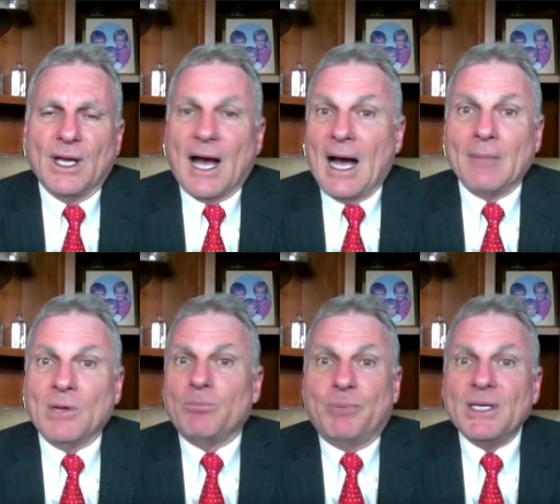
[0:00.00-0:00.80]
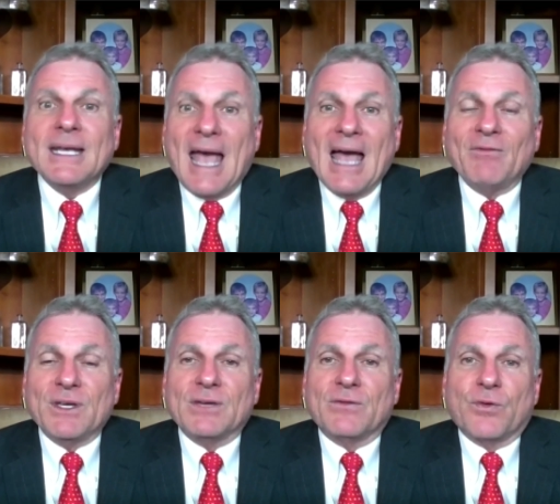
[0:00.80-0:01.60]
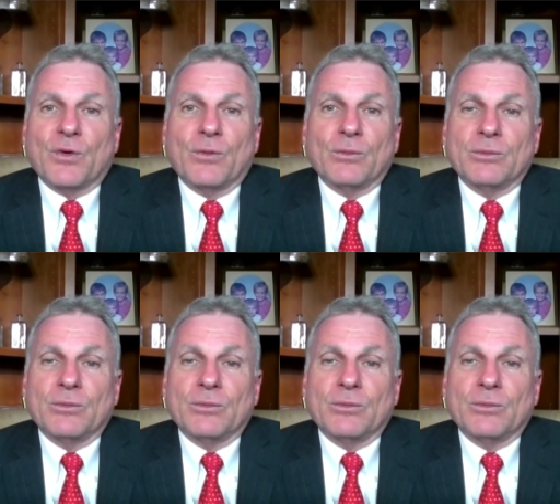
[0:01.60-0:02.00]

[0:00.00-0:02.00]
I'm a big advocate for